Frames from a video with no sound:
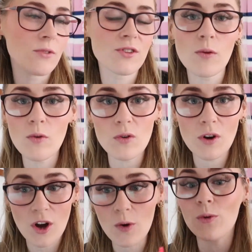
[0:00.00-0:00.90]
I'm so
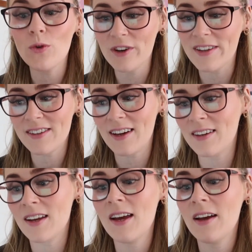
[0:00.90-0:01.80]
goal
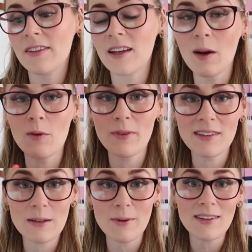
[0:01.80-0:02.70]
oriented. They're like with my
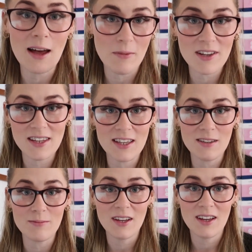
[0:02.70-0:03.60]
slimmers and my
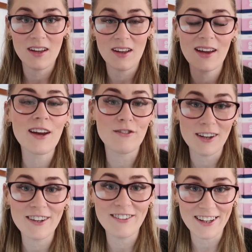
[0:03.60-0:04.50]
team. I get
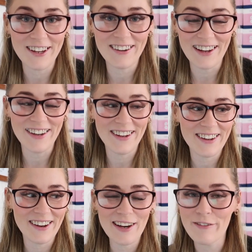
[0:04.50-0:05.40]
really, really,
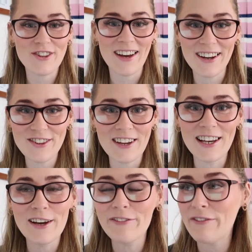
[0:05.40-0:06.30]
like, I love a challenge. I
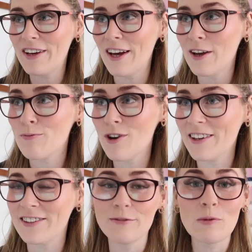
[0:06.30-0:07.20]
love giving, like,
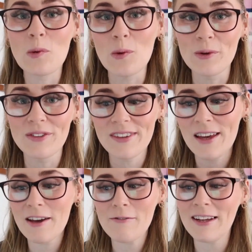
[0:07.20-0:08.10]
prizes and rewards
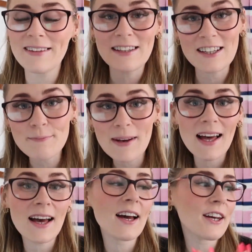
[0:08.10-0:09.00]
for, like, sticking to
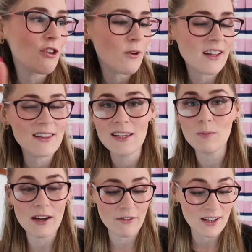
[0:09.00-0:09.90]
plan, growing their team,
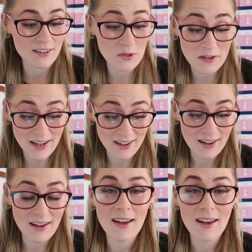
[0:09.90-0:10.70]
whatever it is. So anyway,